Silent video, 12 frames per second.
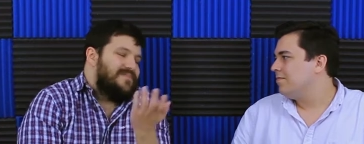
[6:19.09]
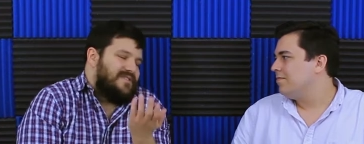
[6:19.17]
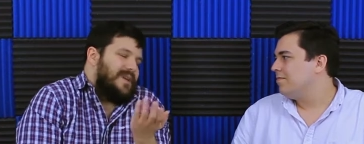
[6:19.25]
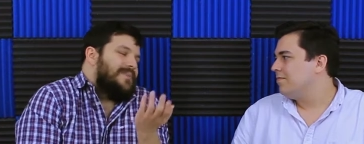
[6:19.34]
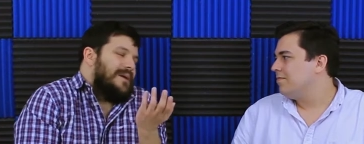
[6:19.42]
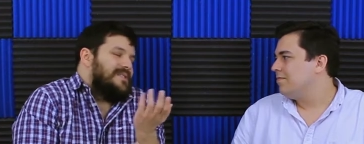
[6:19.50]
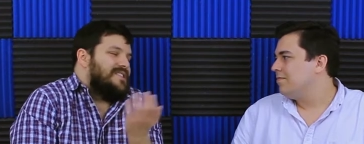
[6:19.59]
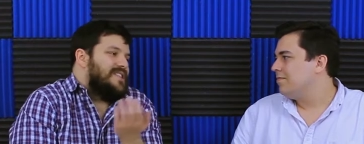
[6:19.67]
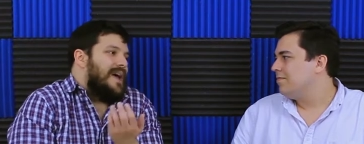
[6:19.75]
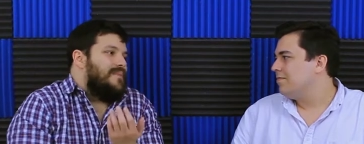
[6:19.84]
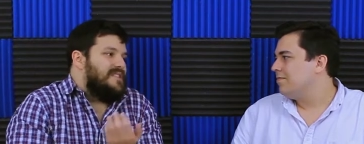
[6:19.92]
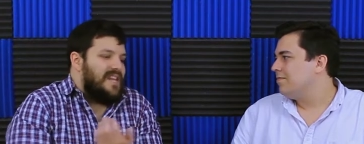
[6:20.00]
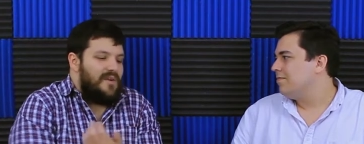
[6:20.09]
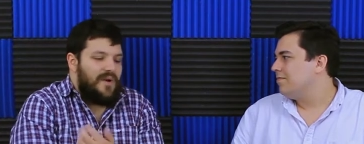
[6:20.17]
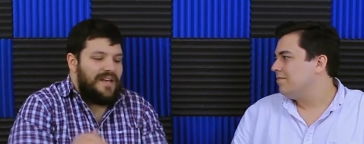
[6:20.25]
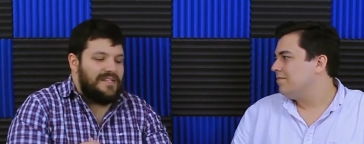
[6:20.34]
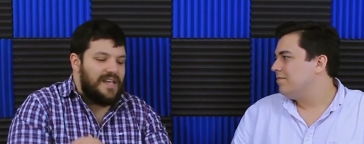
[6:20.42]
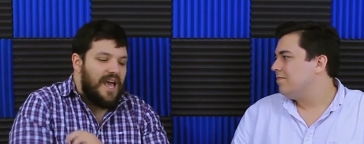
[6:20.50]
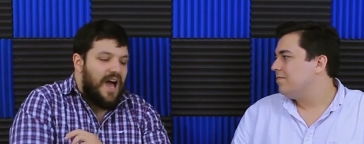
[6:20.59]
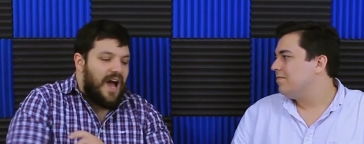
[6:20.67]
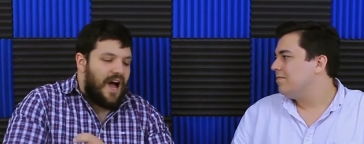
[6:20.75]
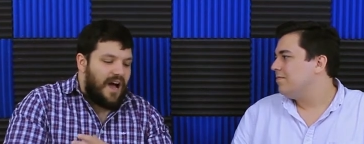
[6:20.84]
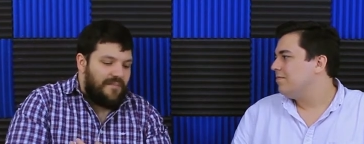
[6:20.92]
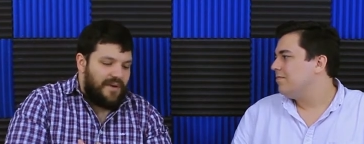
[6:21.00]
Speaker 1: Sometimes it just happens anyways.
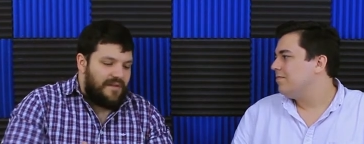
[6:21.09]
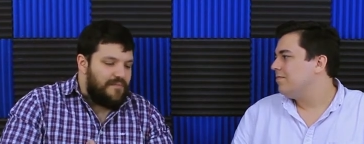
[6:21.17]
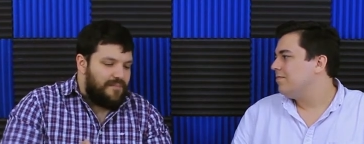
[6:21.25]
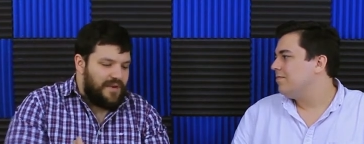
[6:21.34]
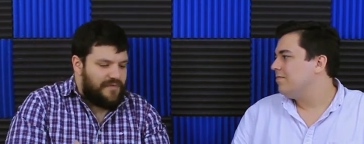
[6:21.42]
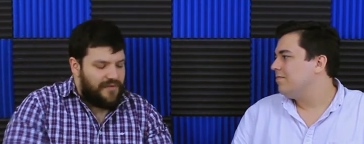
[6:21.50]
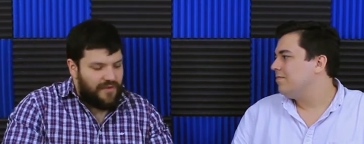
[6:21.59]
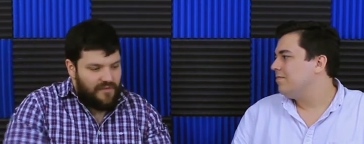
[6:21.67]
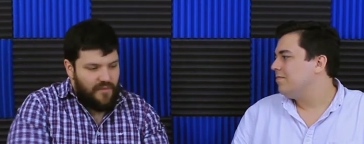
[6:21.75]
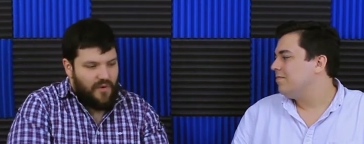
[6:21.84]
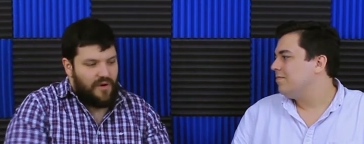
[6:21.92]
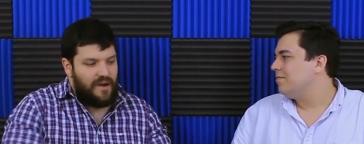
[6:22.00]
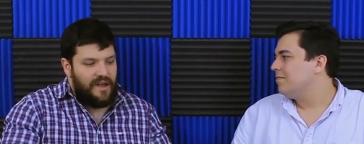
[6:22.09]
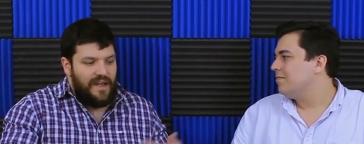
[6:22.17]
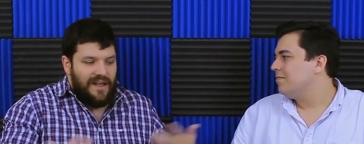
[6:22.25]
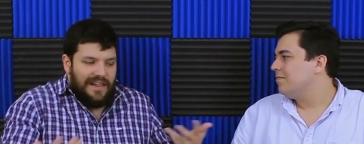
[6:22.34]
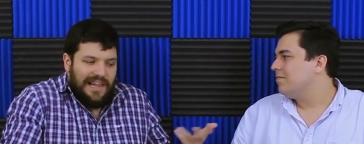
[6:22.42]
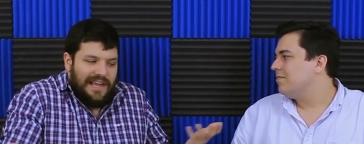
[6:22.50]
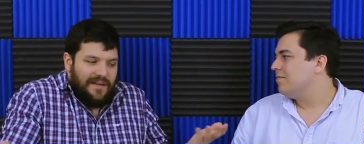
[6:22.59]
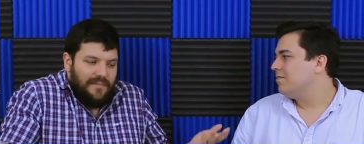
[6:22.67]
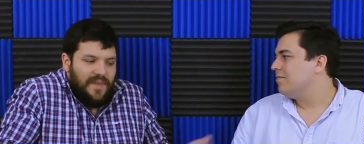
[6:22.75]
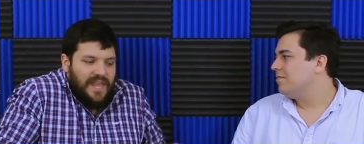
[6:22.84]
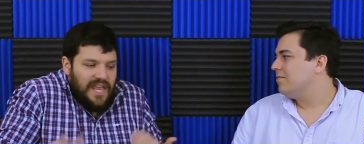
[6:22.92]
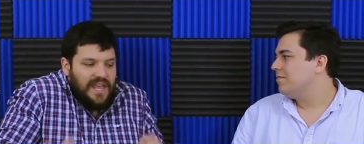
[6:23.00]
Uh, but but furthermore, like
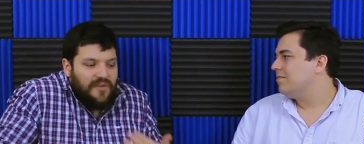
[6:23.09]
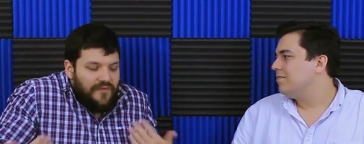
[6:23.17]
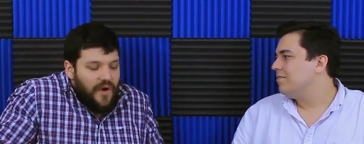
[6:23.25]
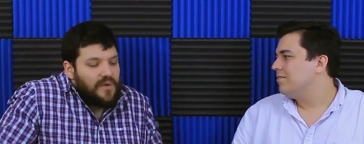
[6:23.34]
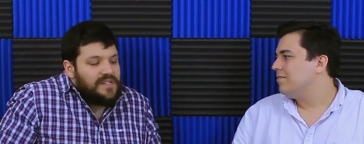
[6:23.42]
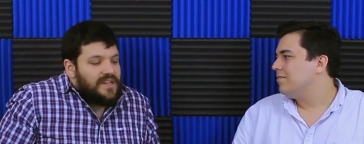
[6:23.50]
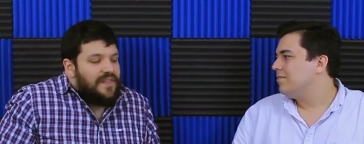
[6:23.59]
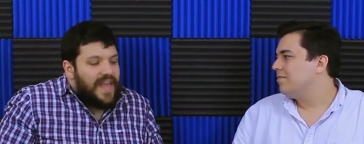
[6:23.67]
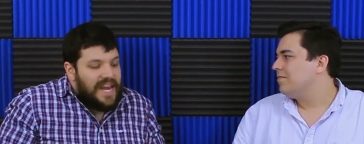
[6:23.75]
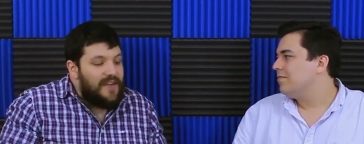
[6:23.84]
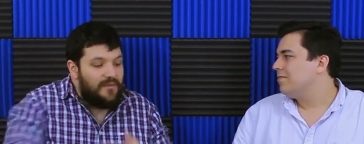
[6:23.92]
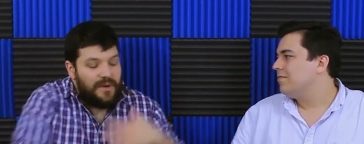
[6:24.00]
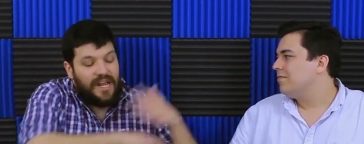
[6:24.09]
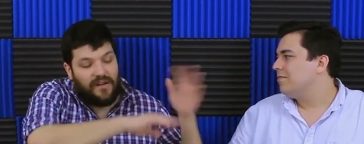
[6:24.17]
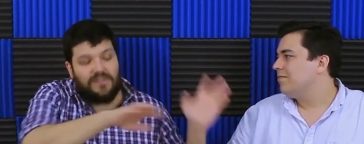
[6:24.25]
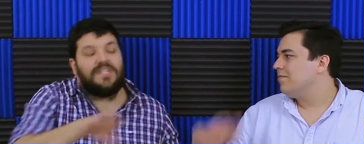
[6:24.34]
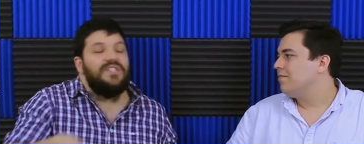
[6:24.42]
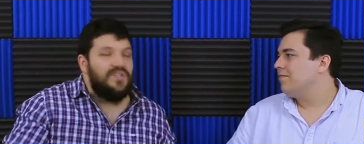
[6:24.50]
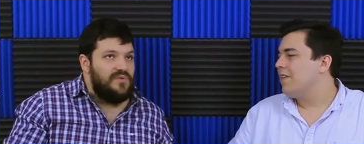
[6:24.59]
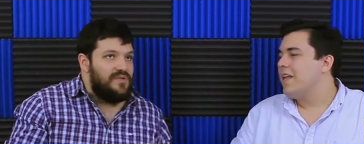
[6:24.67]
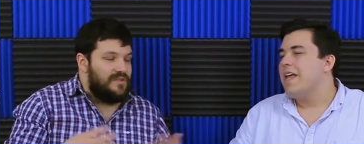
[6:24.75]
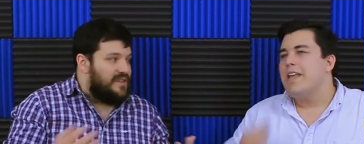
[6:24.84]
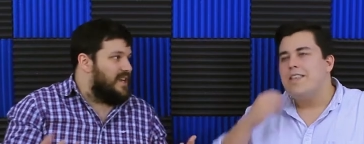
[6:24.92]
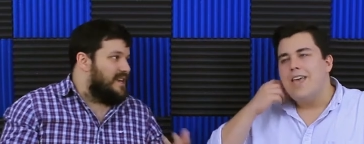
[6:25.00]
he can focus on that and everybody else can do
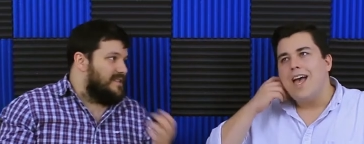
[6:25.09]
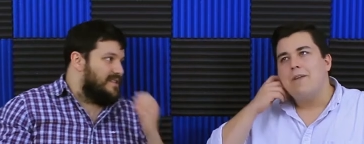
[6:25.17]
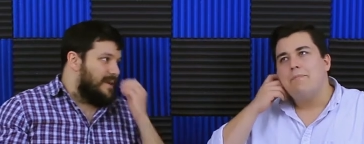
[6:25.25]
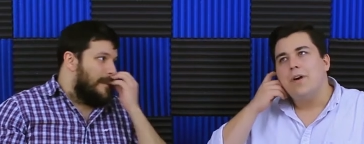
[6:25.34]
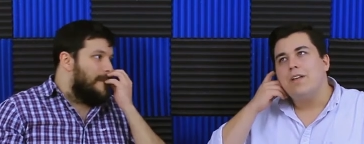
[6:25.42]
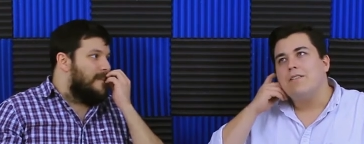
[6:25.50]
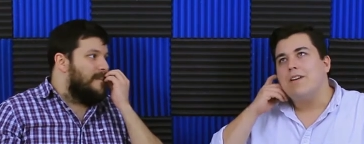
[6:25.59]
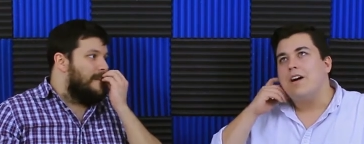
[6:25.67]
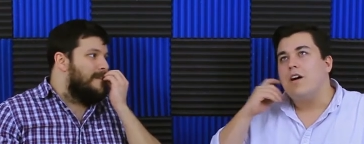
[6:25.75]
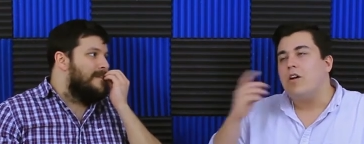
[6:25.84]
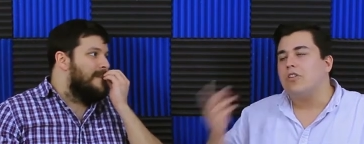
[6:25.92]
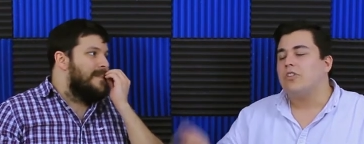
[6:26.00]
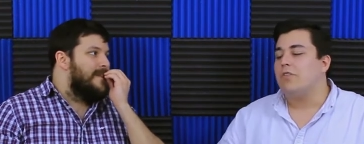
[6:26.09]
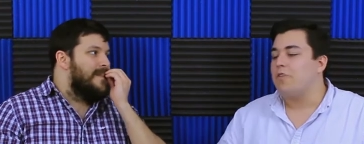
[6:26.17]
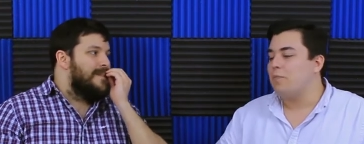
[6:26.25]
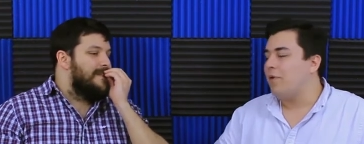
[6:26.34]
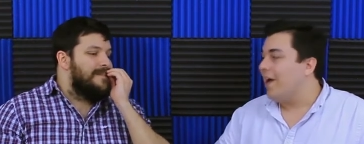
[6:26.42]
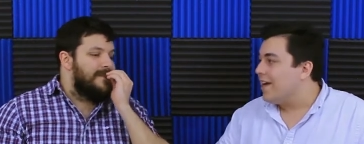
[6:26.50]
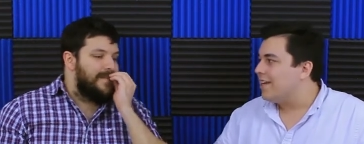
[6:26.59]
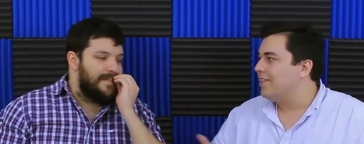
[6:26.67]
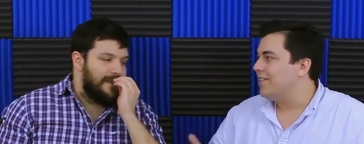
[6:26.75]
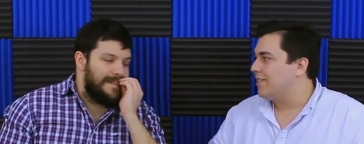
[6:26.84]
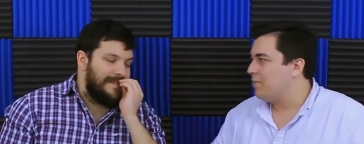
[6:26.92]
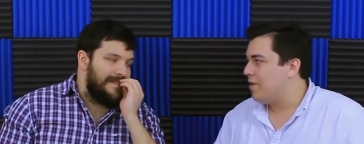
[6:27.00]
their
Speaker 2: thing. Yeah, but also if you're playing a
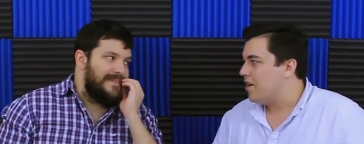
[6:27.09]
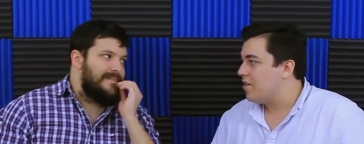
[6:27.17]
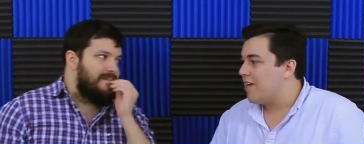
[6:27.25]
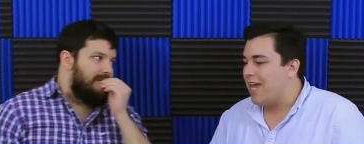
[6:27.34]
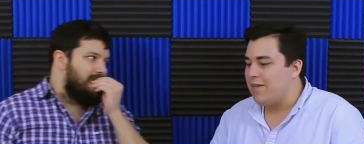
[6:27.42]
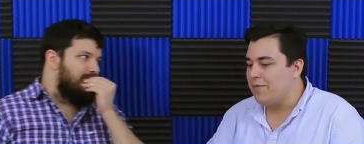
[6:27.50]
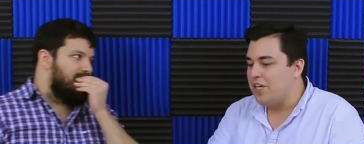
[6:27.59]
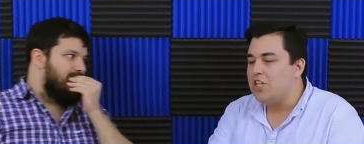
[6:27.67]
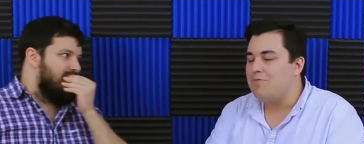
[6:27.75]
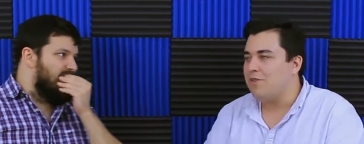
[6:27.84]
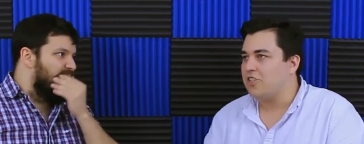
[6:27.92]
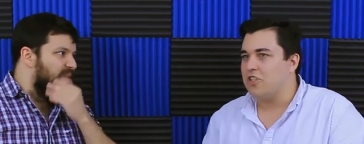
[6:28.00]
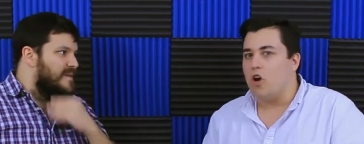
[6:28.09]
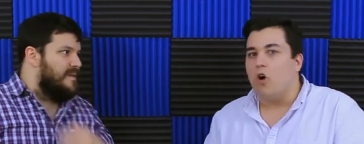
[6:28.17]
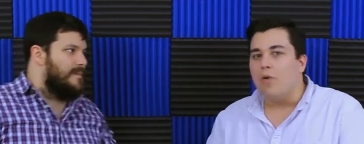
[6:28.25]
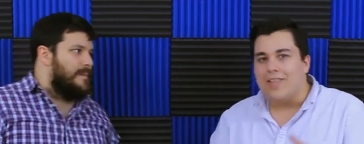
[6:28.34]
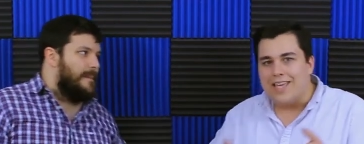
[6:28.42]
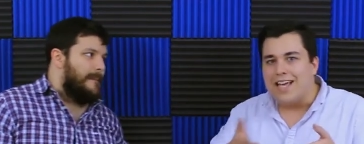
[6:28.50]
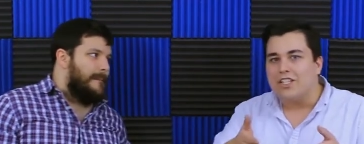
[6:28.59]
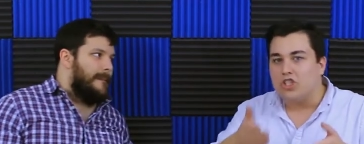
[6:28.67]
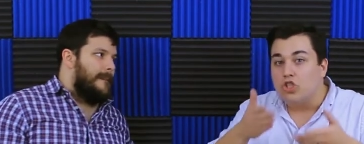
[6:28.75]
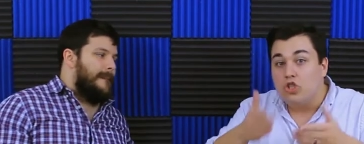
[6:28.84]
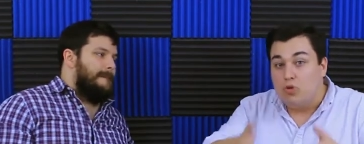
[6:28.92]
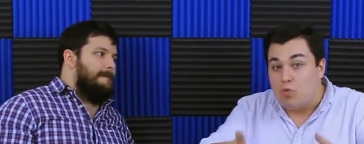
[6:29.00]
six player game, each person only
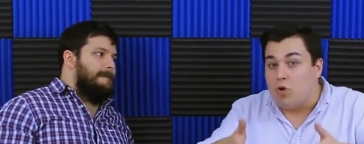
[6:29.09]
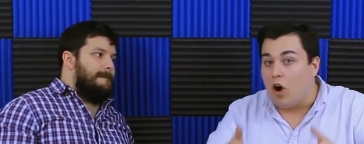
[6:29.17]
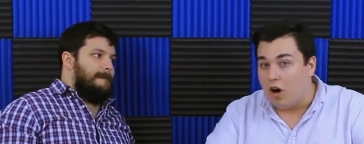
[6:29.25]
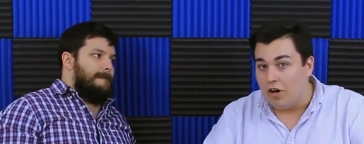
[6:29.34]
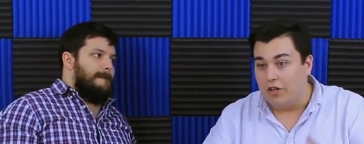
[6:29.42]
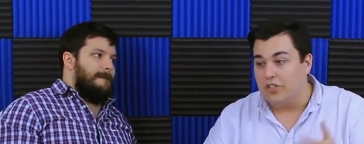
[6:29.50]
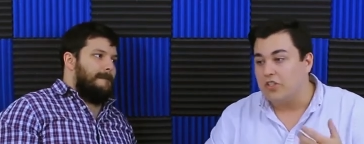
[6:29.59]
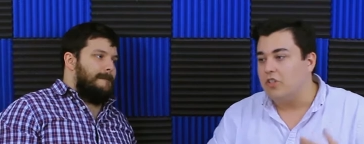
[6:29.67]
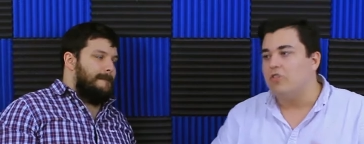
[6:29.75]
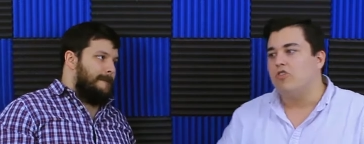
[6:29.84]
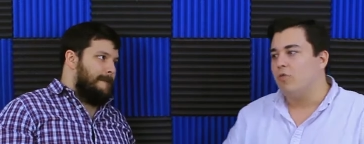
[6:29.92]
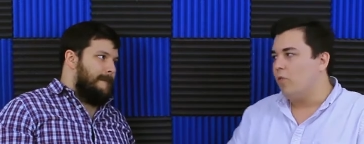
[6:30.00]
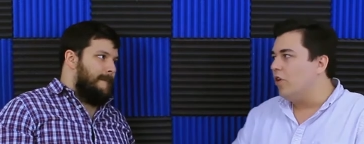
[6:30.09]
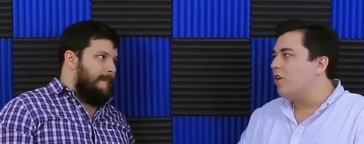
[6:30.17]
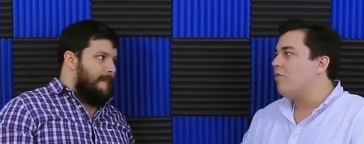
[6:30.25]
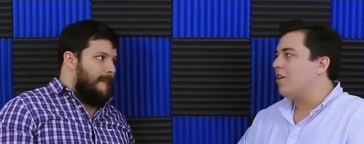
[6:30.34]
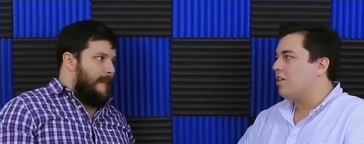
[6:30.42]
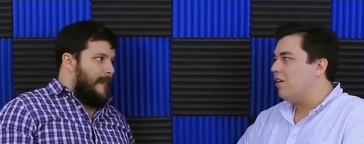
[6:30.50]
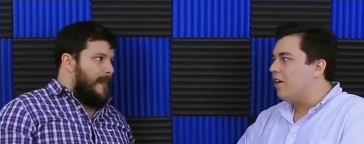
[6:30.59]
gets two cards. So do you really want to